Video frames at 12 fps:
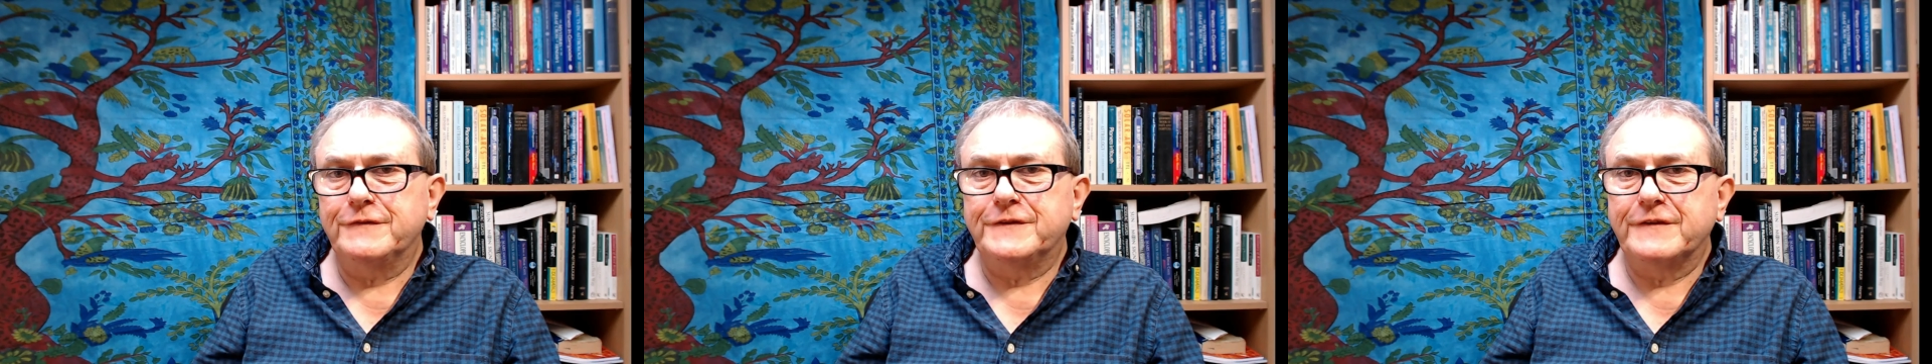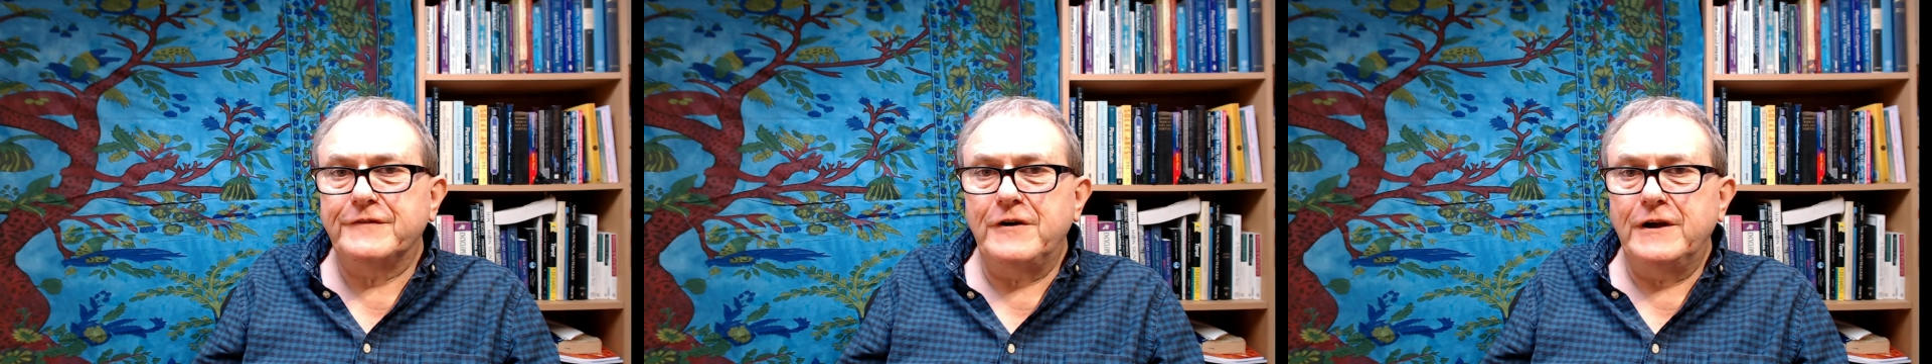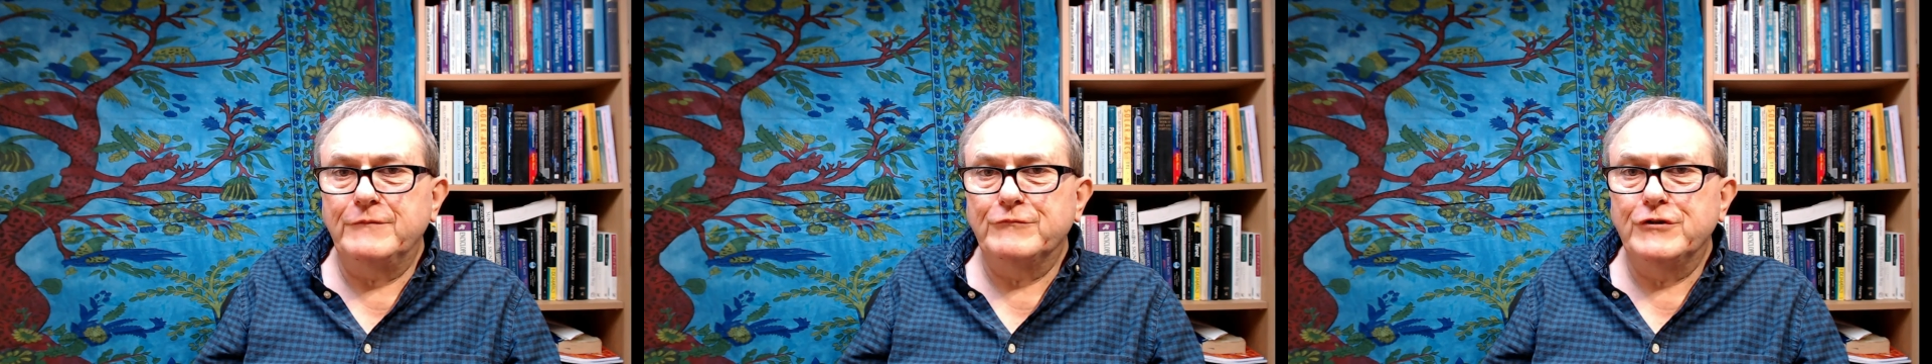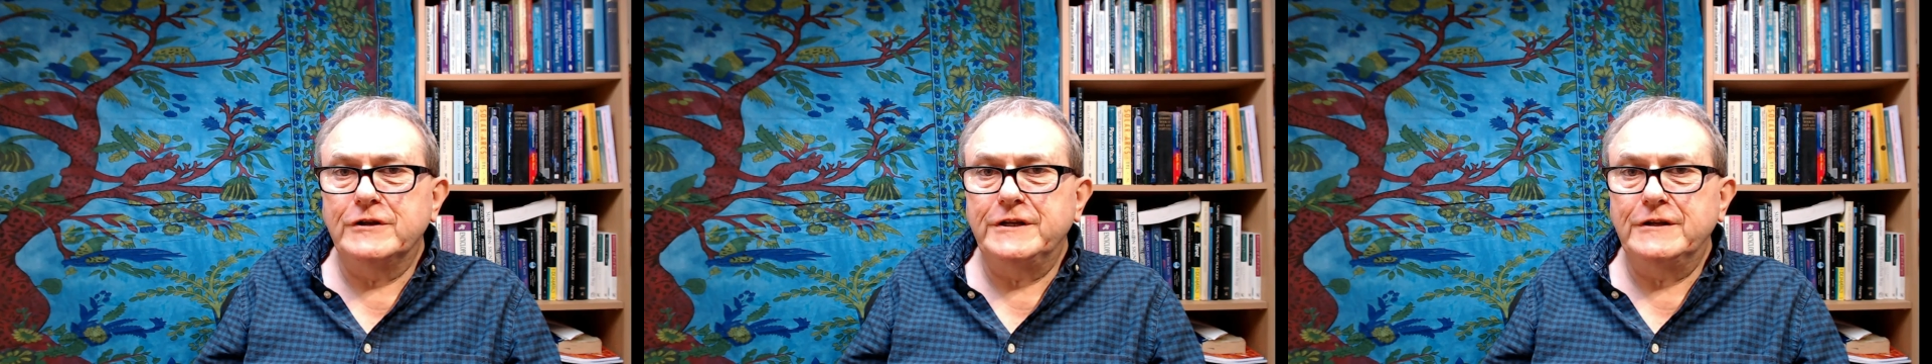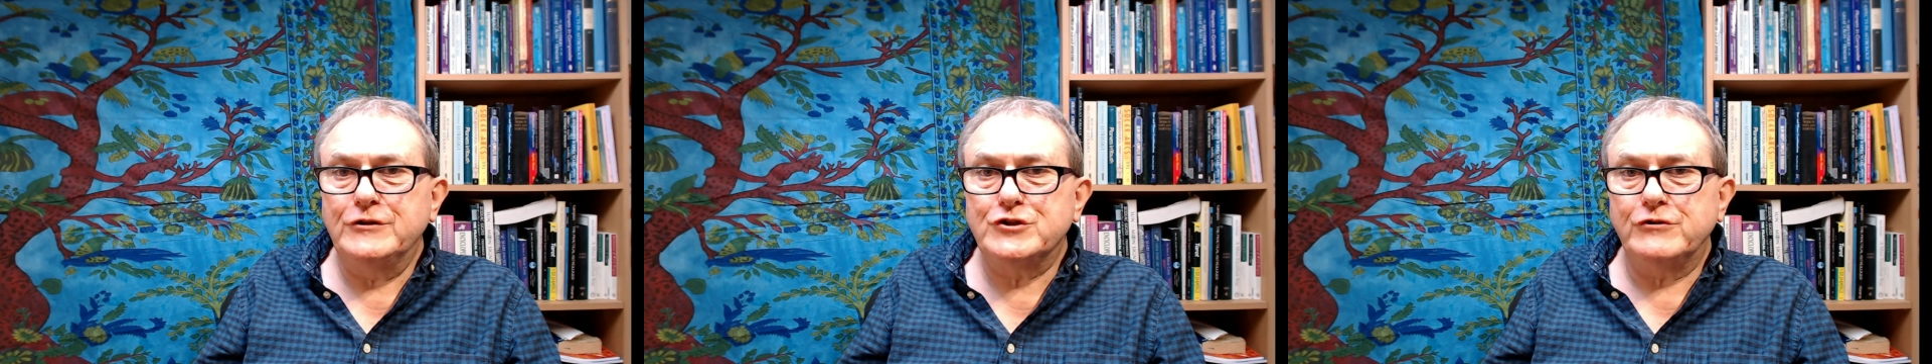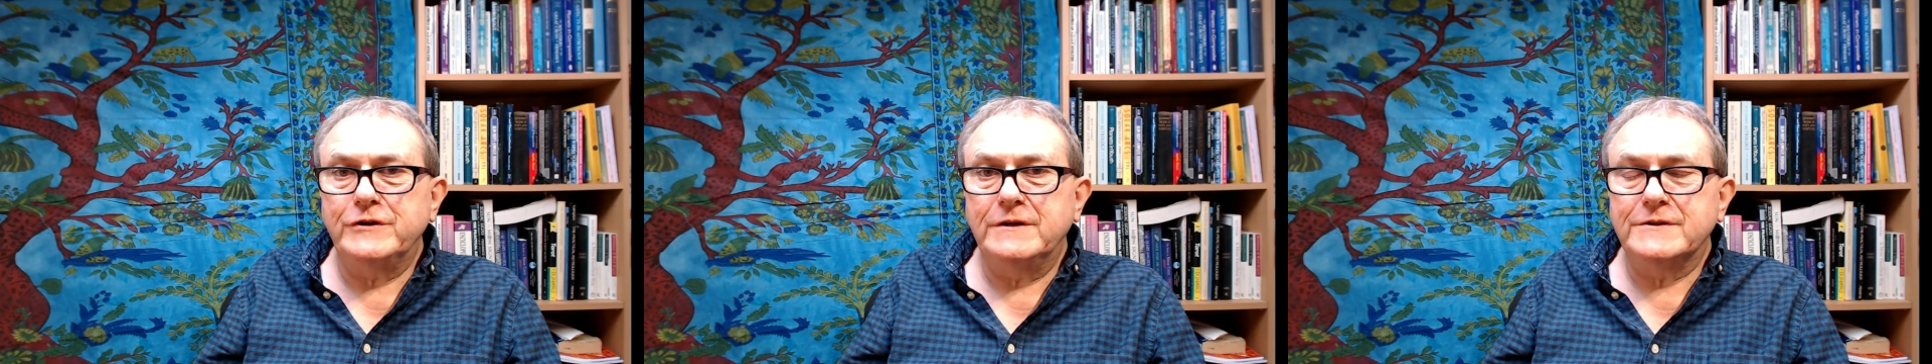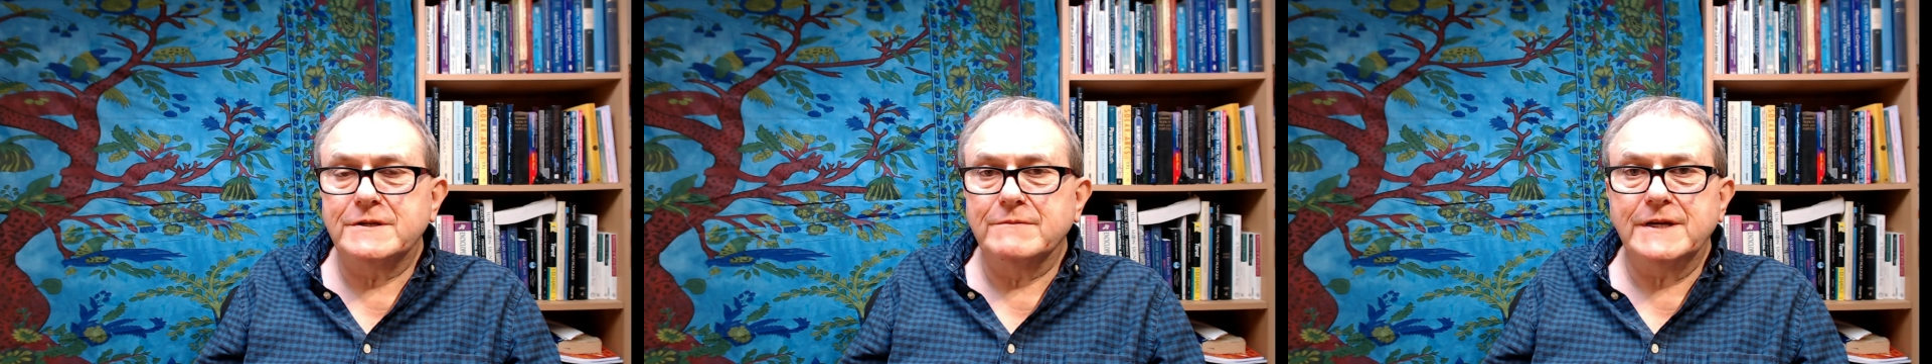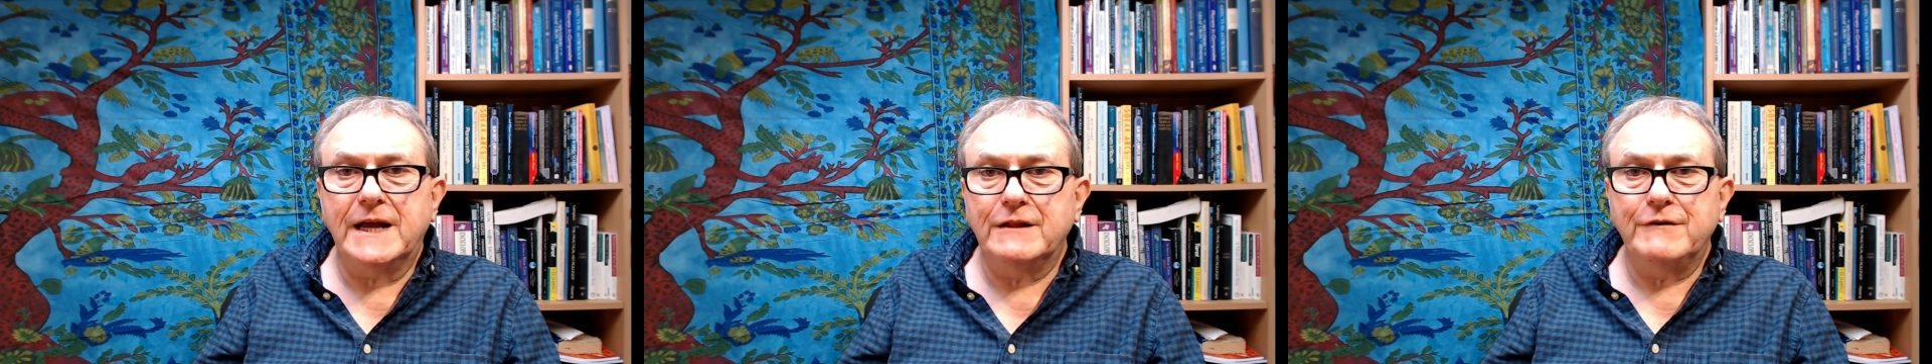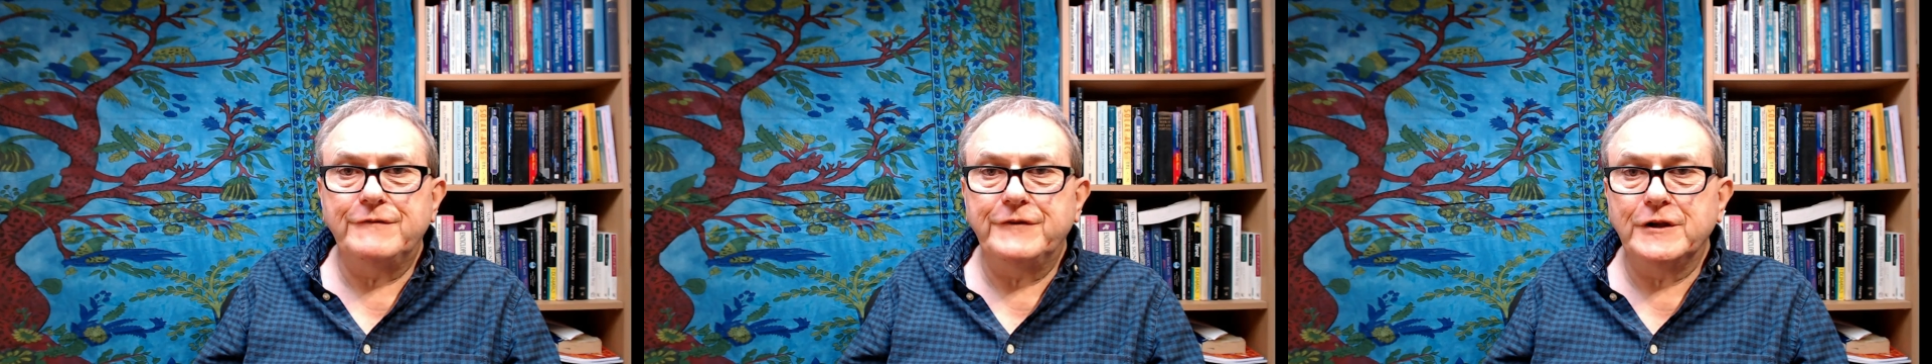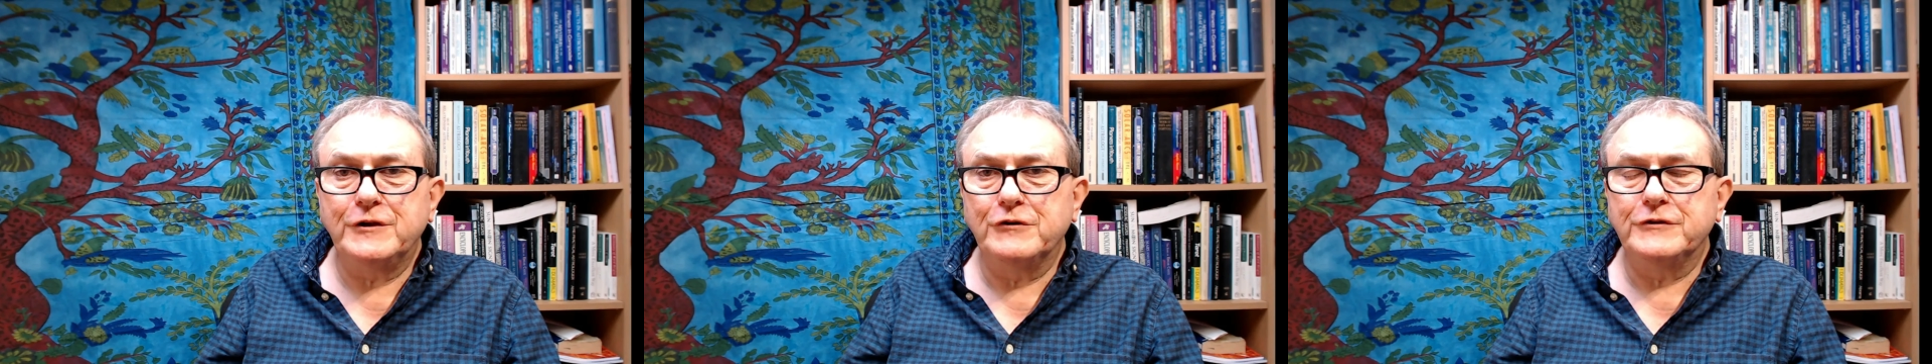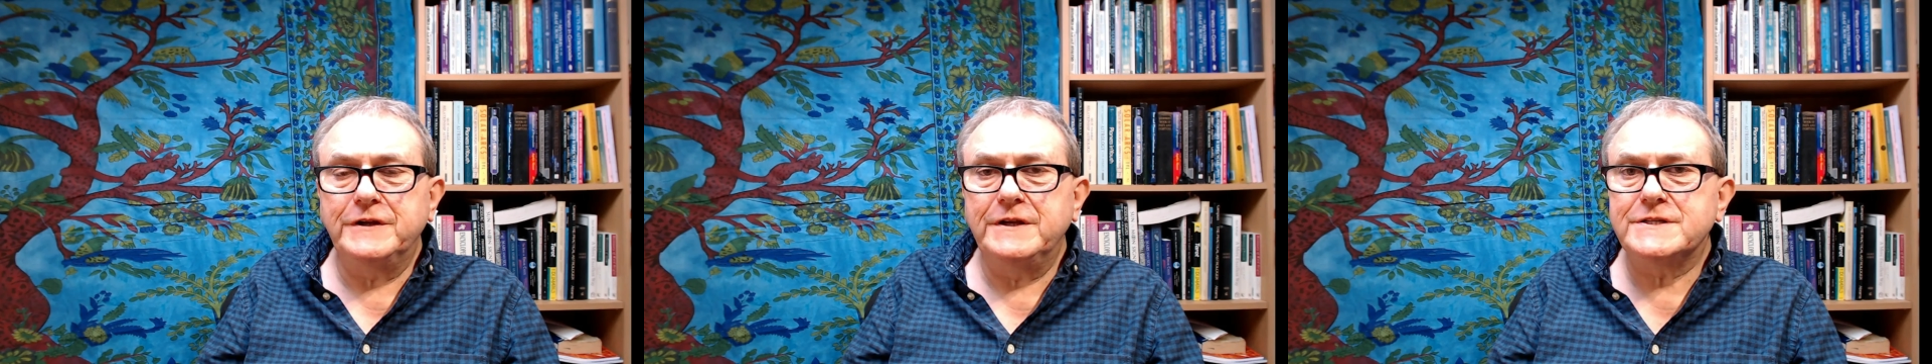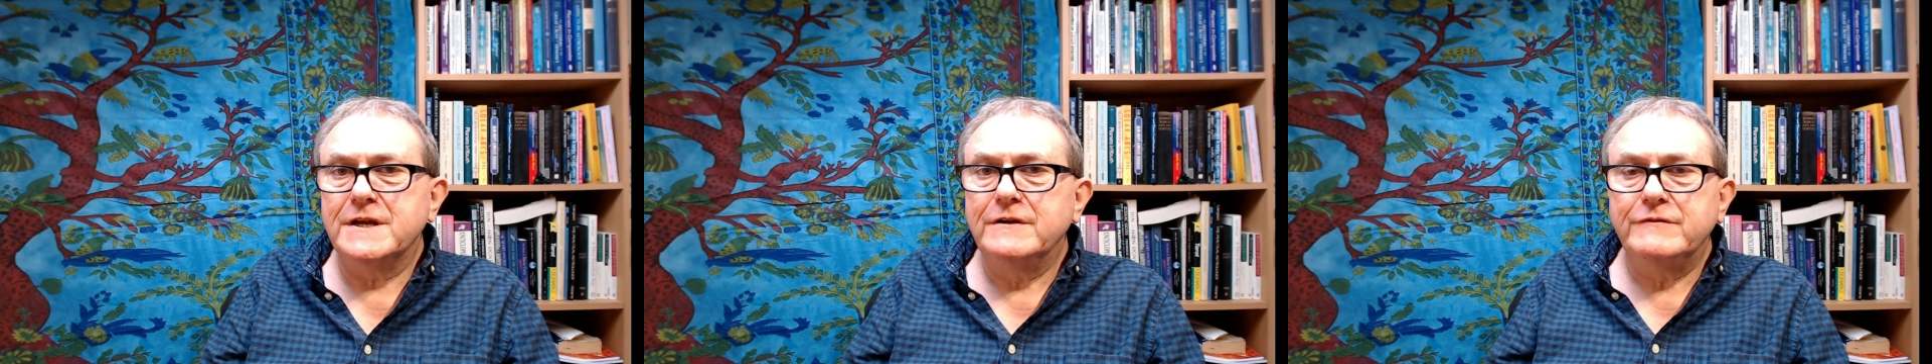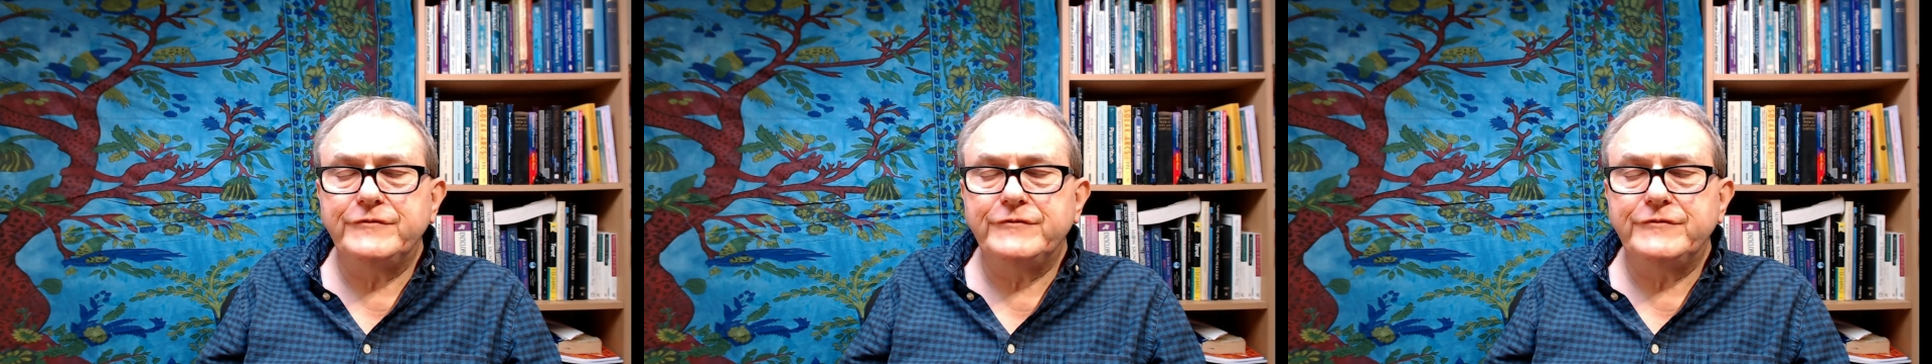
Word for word: of the time really enjoying some calorific goodies,